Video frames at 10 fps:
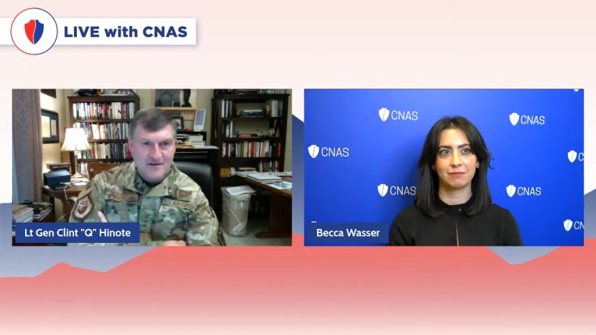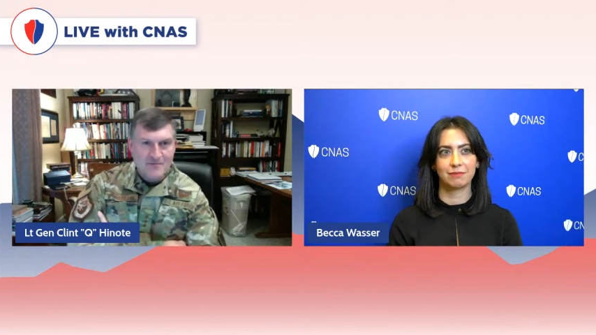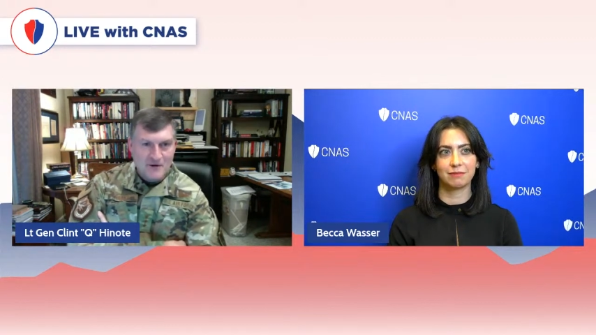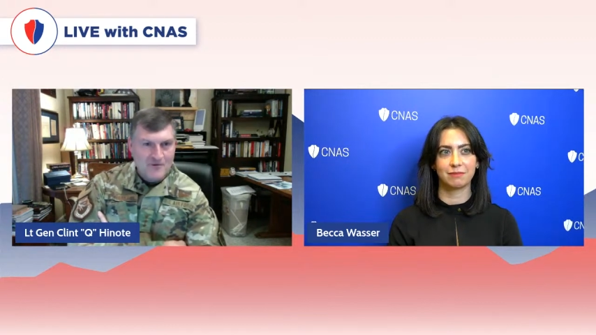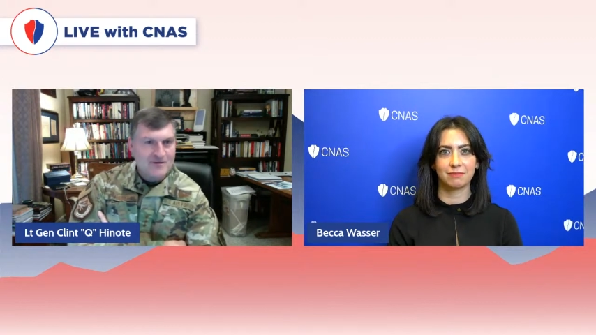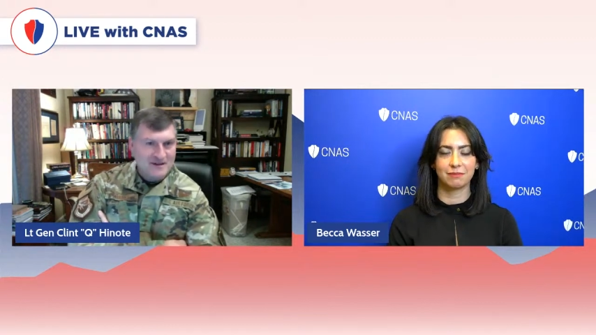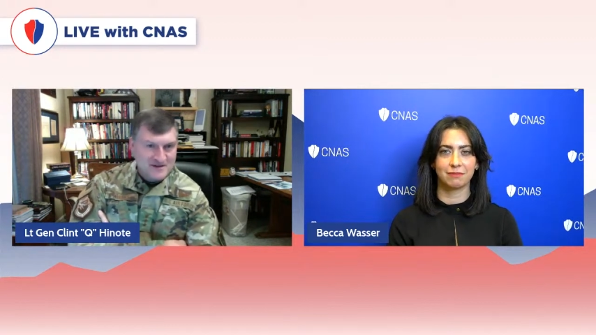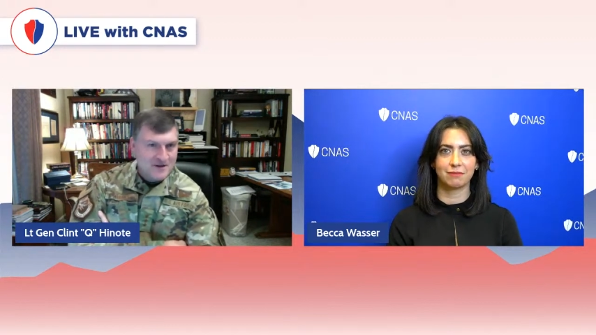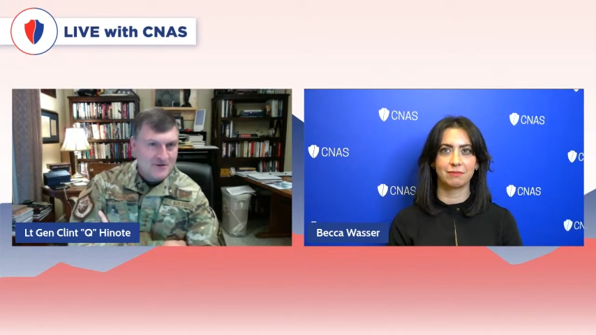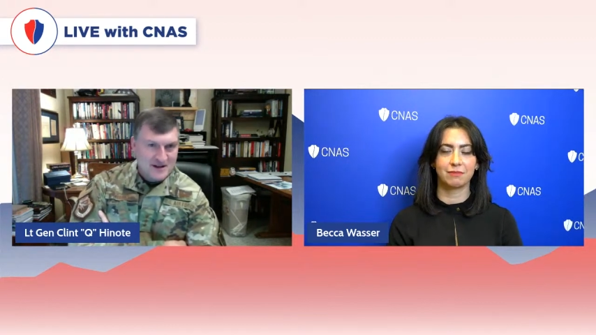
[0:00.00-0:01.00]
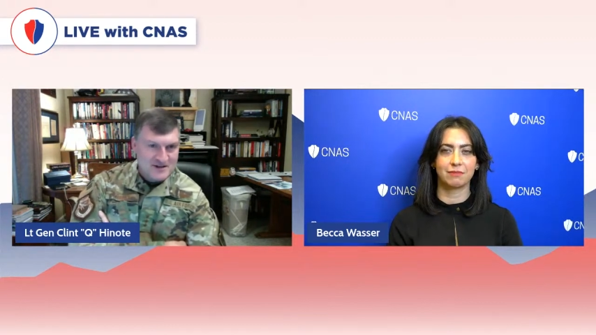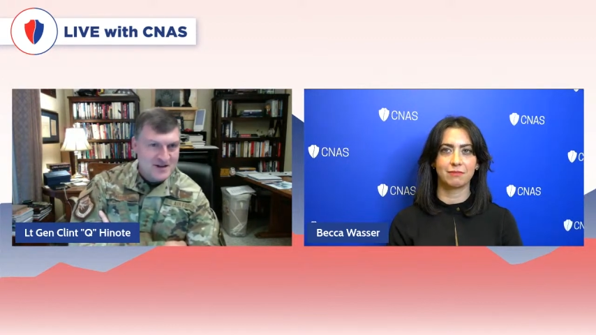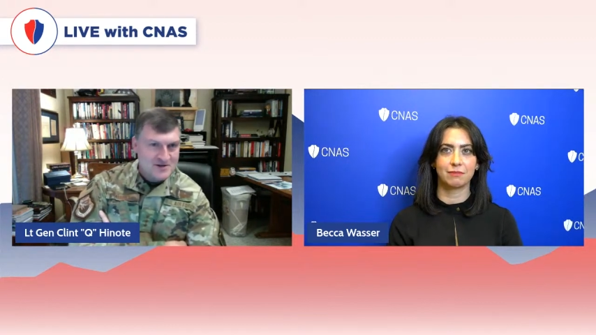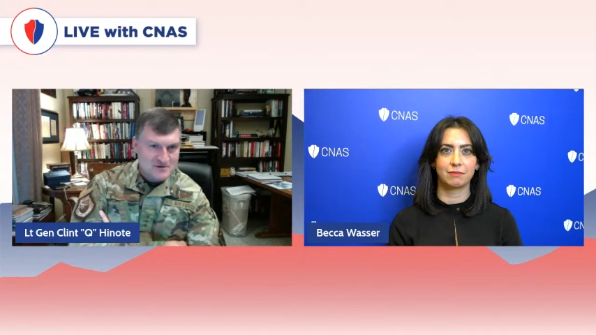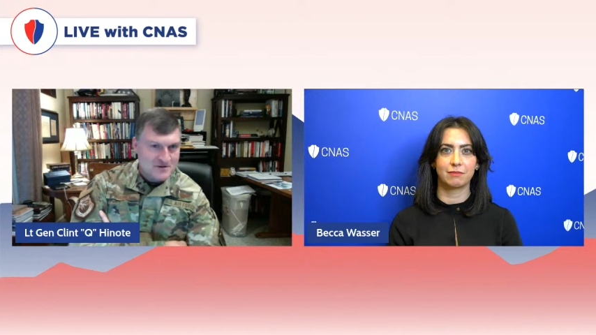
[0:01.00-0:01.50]
Speaker 1: wrote "Accelerate,
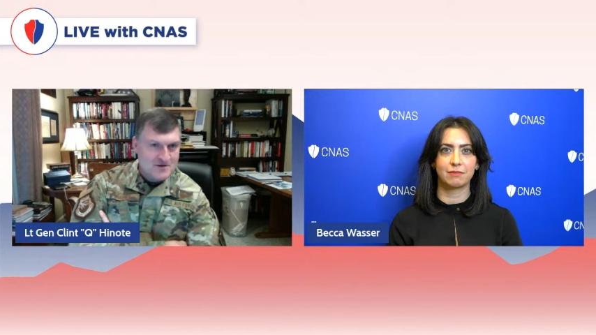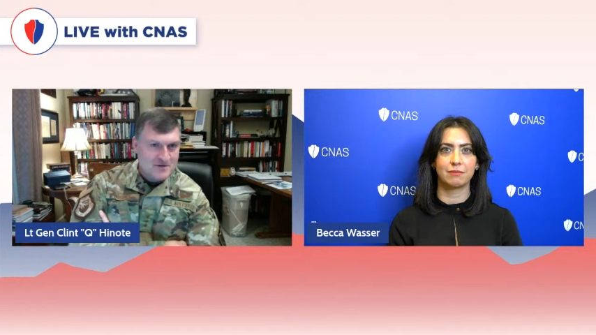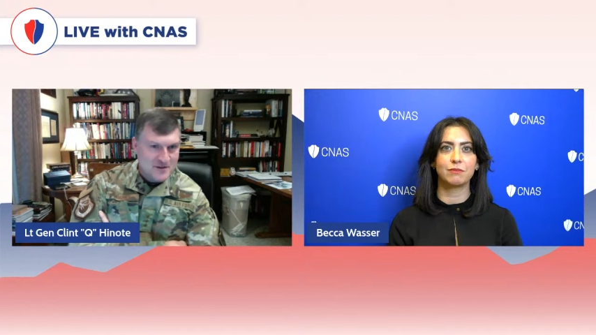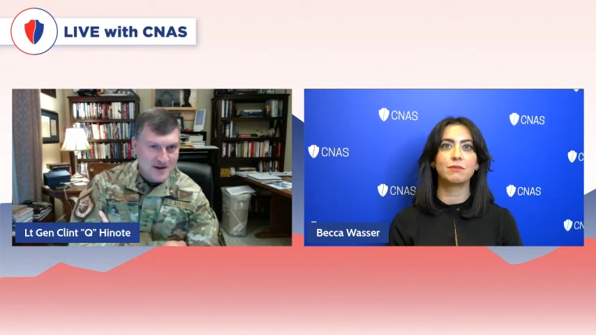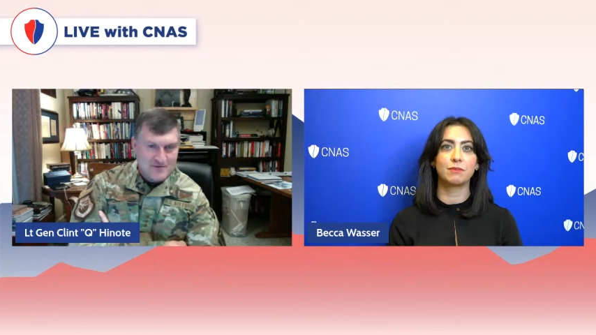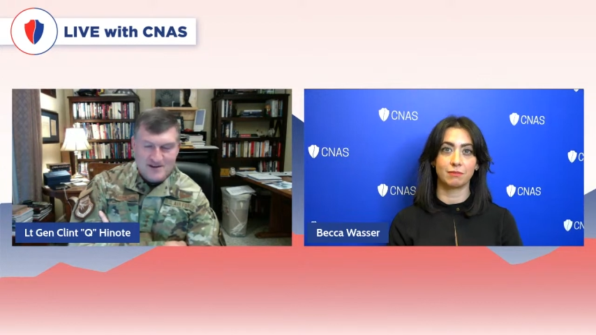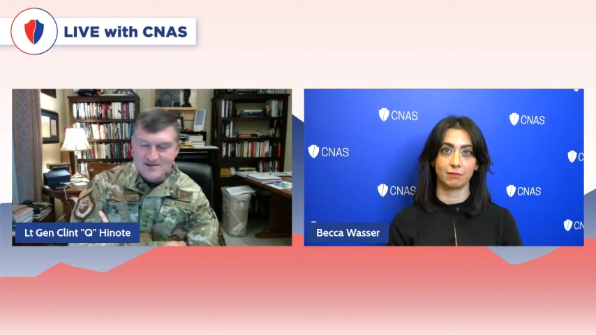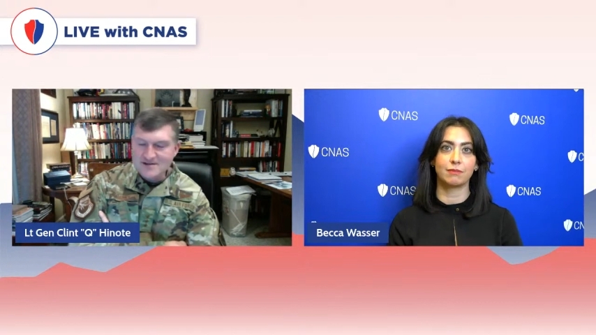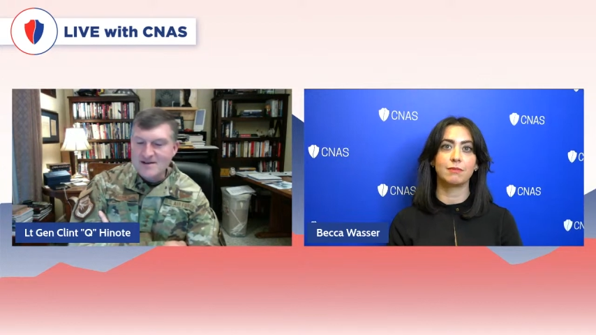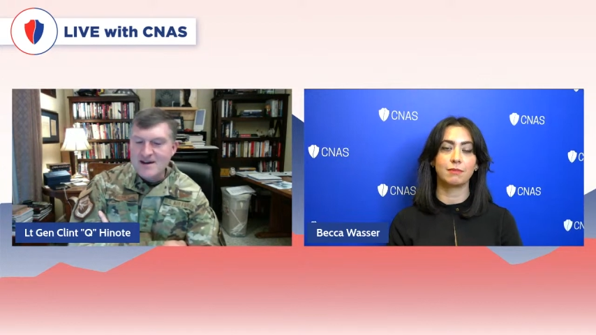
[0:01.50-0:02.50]
Change, or Lose" for that reason.